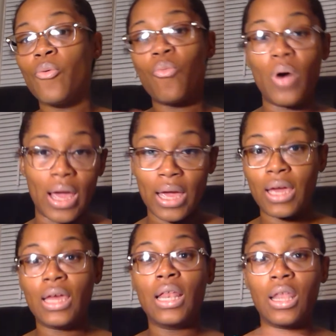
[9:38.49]

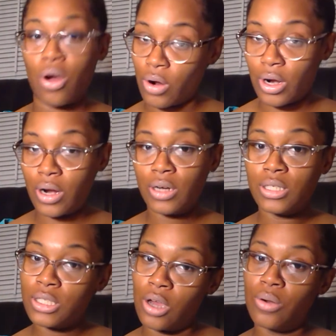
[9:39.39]
way longer.
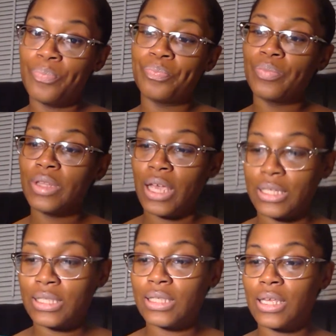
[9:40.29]
So,
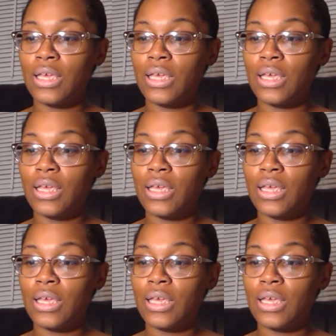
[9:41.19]
yes.